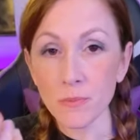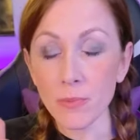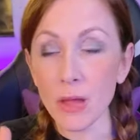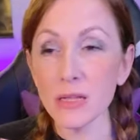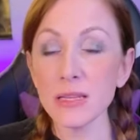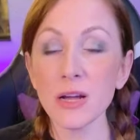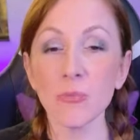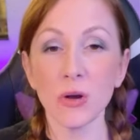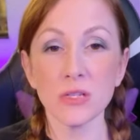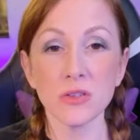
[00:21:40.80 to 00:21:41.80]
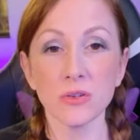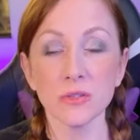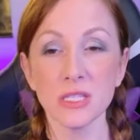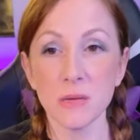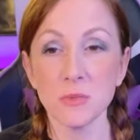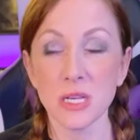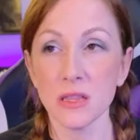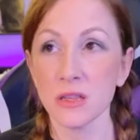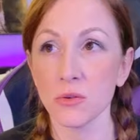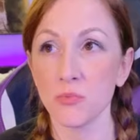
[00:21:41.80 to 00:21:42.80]
It's like a pretzel dipped in
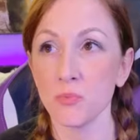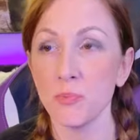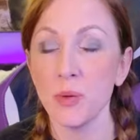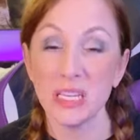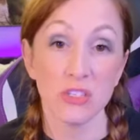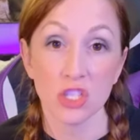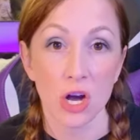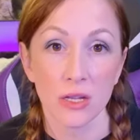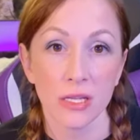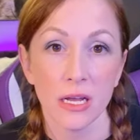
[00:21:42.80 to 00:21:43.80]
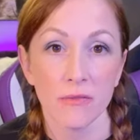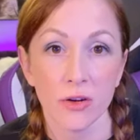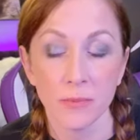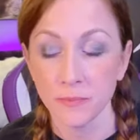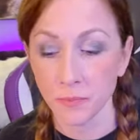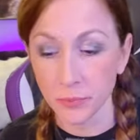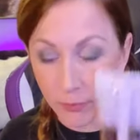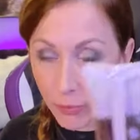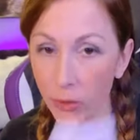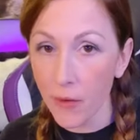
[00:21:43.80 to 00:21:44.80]
the best chocolate ever.
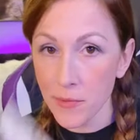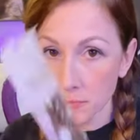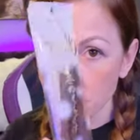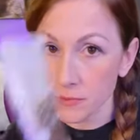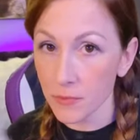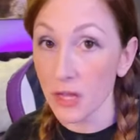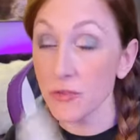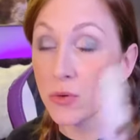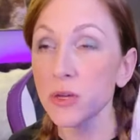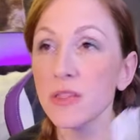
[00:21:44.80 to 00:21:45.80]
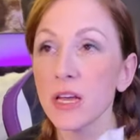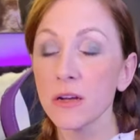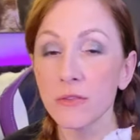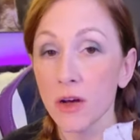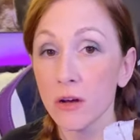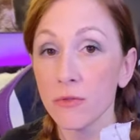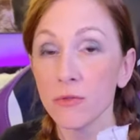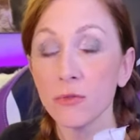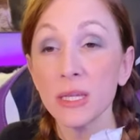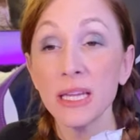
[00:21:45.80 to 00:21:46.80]
If you could think of, of a
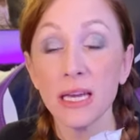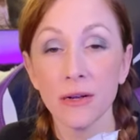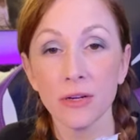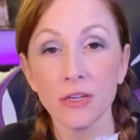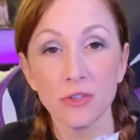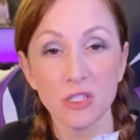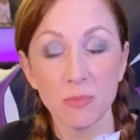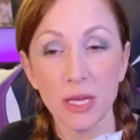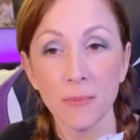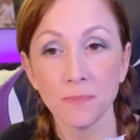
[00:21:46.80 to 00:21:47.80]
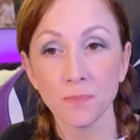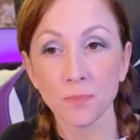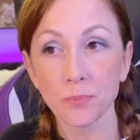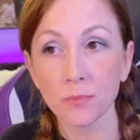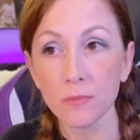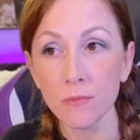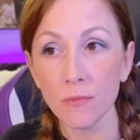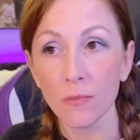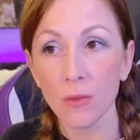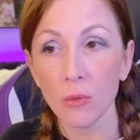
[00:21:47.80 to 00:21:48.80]
really airy, crispy
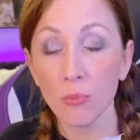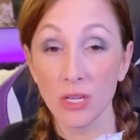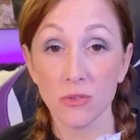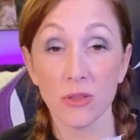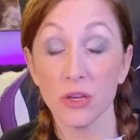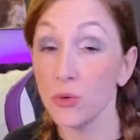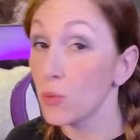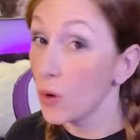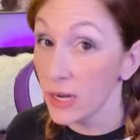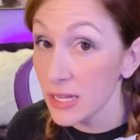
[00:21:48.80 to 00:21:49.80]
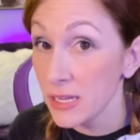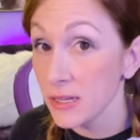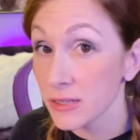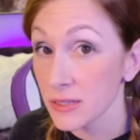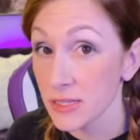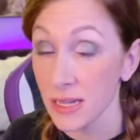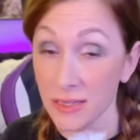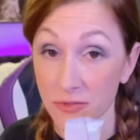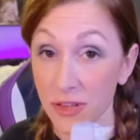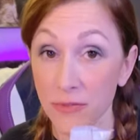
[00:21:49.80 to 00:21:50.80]
pretzel that you'd want to eat because it has
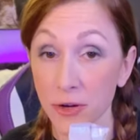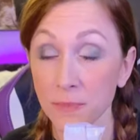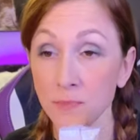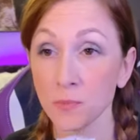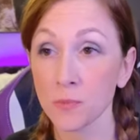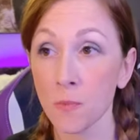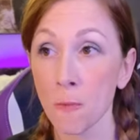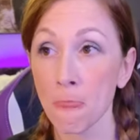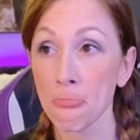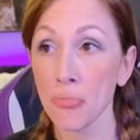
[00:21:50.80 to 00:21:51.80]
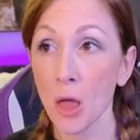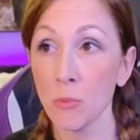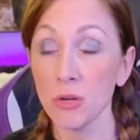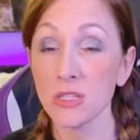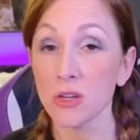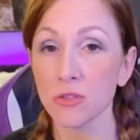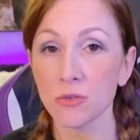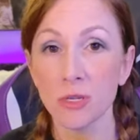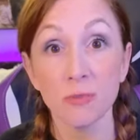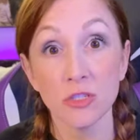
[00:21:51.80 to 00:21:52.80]
flavor, but it's also
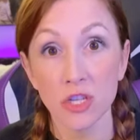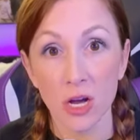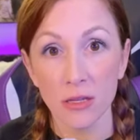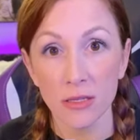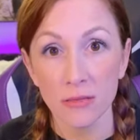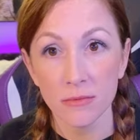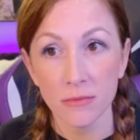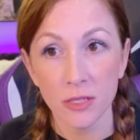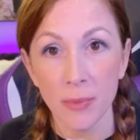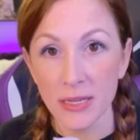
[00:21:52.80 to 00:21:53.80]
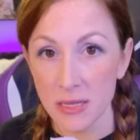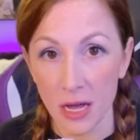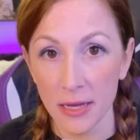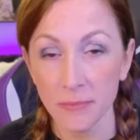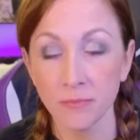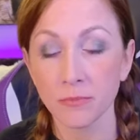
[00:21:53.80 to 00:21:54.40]
dipped in chocolate, the best kind.